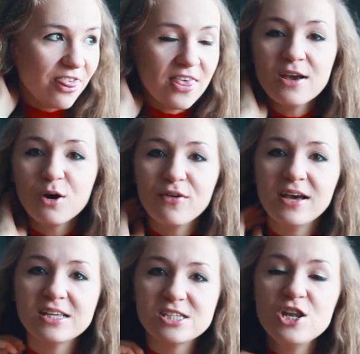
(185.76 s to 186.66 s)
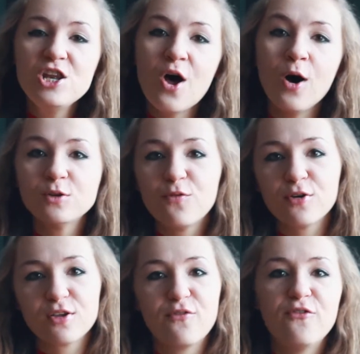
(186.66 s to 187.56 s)
Think of it not
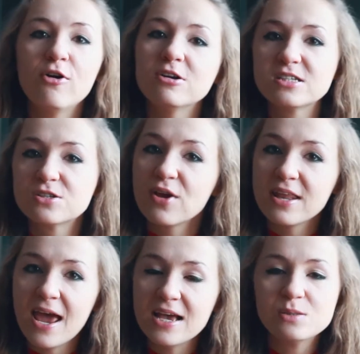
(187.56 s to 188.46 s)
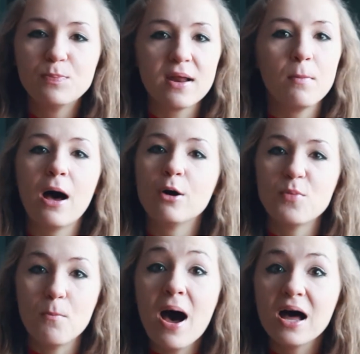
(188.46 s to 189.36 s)
for the first 3 days, but about
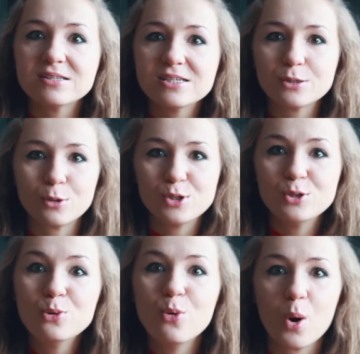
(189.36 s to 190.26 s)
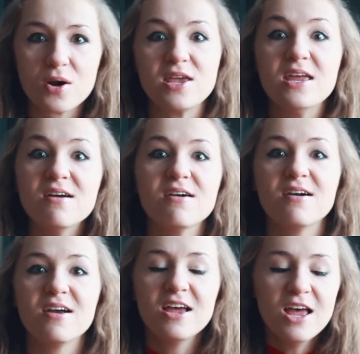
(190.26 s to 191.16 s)
a month or 2 or a
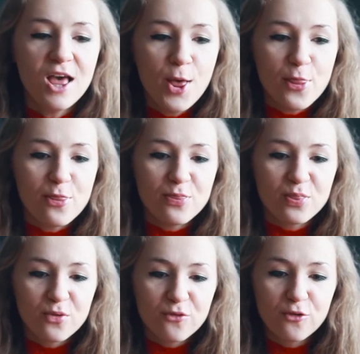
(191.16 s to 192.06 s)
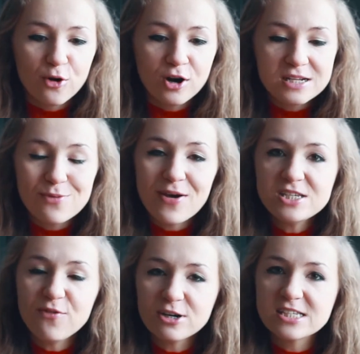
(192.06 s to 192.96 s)
year. For
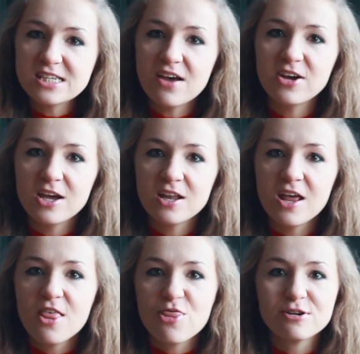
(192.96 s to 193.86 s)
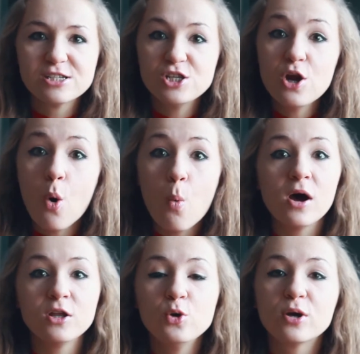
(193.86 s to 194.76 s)
24/7, there is no
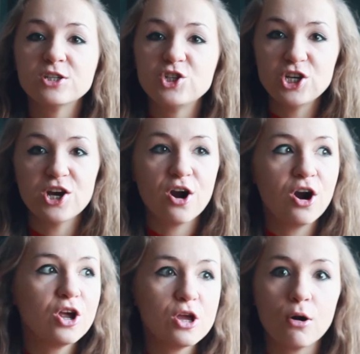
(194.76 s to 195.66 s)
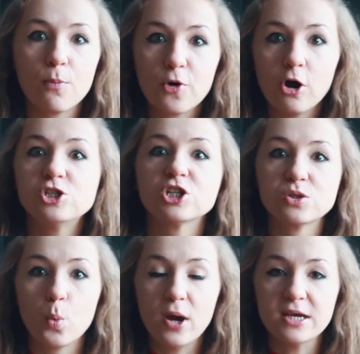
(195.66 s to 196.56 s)
one you can share your
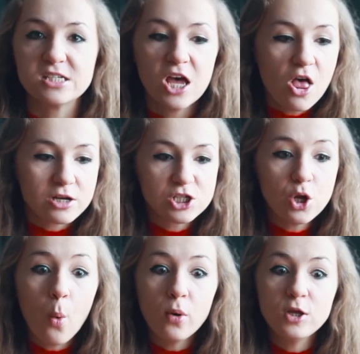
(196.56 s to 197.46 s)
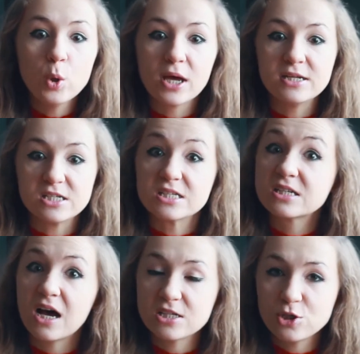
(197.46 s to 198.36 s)
projects with. There's no one you can
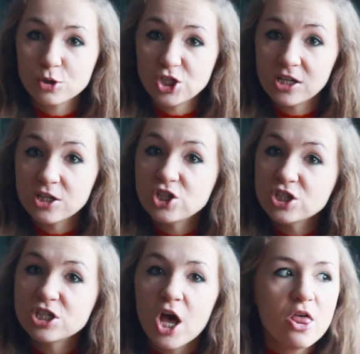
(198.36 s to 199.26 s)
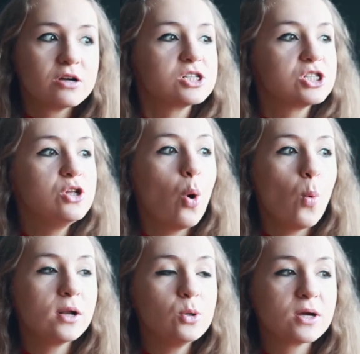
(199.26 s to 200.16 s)
discuss your challenges. There's no
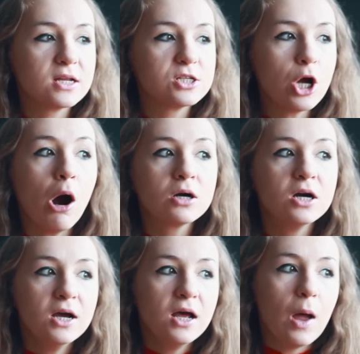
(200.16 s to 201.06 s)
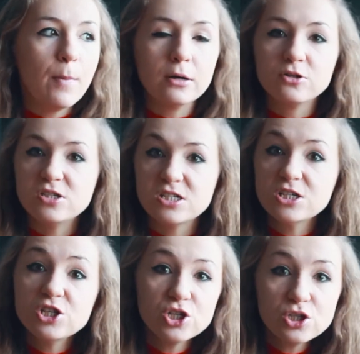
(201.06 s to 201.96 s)
one you can talk about the
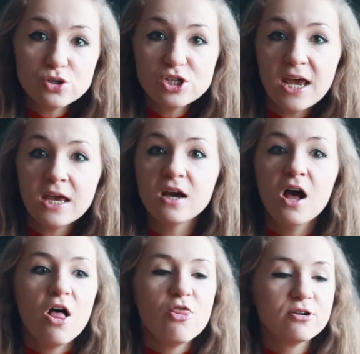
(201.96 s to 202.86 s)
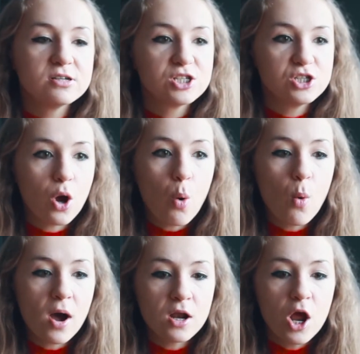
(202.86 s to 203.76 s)
decisions you take. There is no
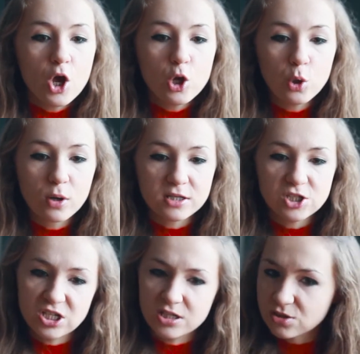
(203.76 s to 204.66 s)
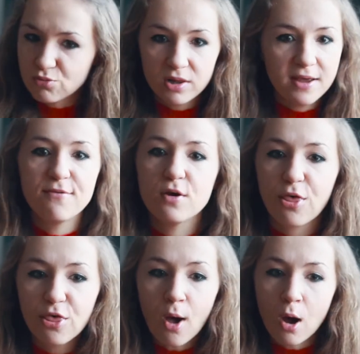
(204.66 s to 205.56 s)
one you can just relieve your
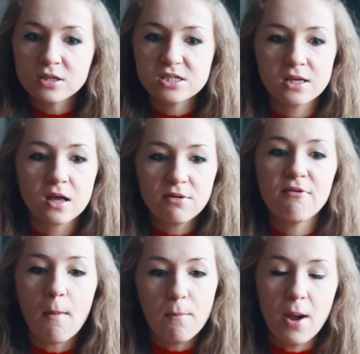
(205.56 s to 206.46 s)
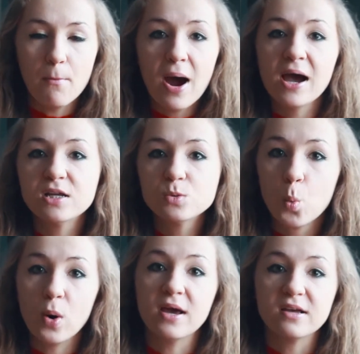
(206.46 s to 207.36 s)
thoughts and clear up my
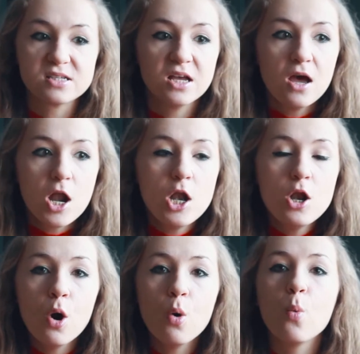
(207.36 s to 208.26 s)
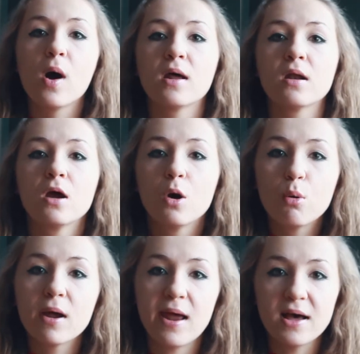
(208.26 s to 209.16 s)
mind with. No one who
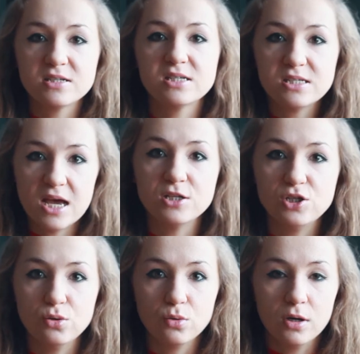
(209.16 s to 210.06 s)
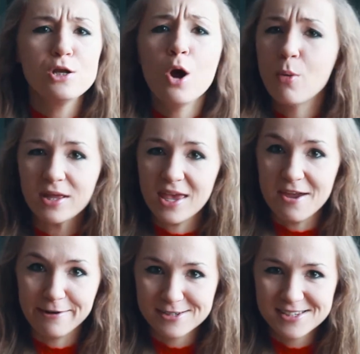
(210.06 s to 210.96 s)
can understand you. No one
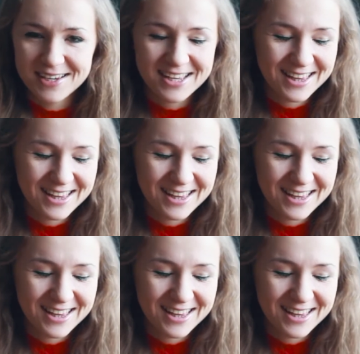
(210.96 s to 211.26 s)
cares.